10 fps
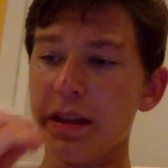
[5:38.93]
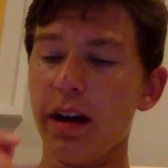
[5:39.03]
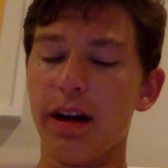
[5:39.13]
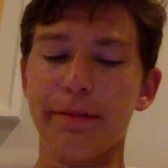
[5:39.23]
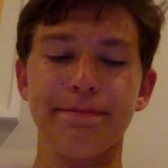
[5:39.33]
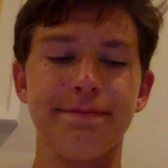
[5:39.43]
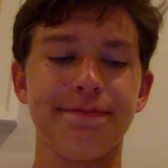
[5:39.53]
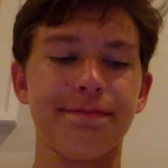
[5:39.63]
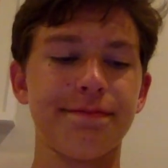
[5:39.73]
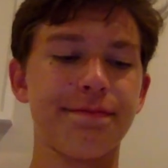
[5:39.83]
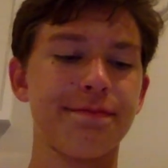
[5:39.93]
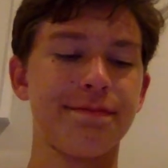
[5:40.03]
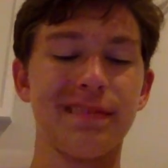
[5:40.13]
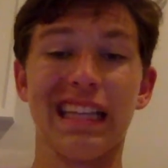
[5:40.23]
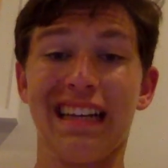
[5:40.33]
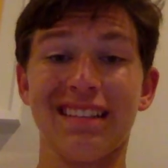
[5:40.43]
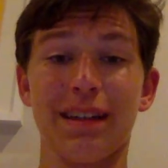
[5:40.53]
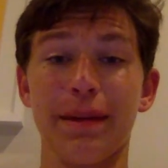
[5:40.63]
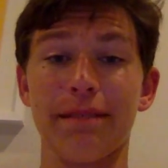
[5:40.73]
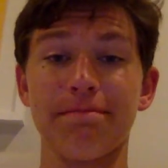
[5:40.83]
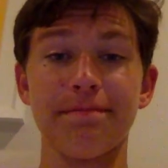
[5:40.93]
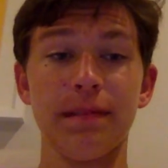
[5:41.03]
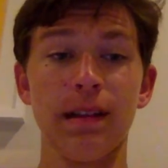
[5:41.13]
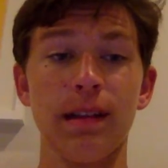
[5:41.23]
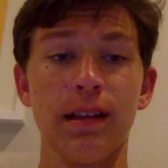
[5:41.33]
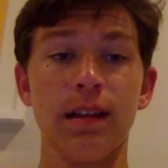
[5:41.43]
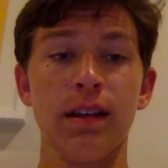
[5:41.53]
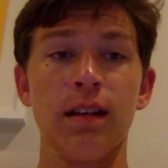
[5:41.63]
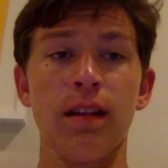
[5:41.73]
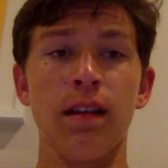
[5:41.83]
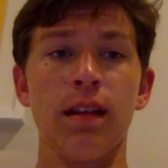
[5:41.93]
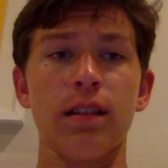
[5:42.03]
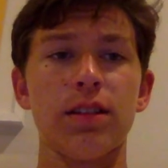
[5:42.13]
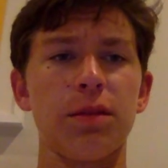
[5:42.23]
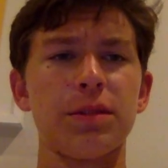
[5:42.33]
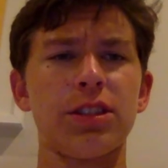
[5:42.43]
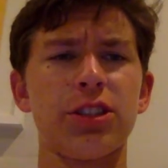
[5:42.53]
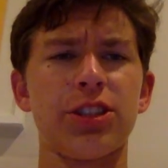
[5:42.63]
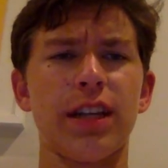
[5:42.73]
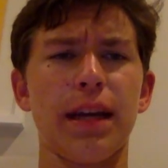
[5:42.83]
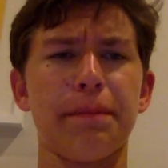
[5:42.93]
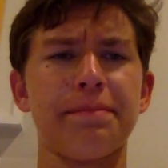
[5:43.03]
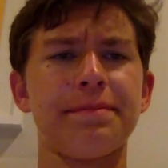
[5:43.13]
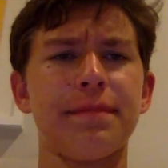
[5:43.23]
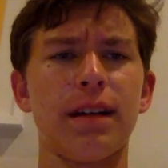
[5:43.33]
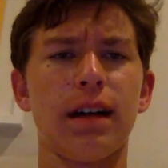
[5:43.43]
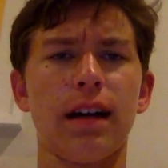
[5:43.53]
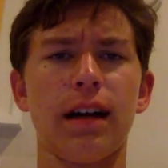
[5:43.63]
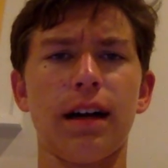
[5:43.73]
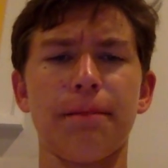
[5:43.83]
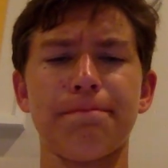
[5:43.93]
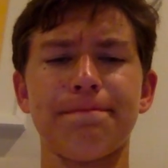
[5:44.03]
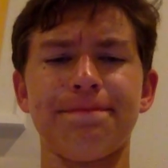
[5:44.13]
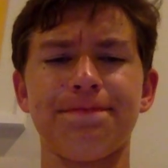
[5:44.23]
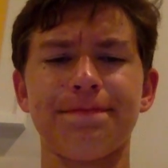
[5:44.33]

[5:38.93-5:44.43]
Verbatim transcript: Um, I don't know, man. It's almost a shame. Um,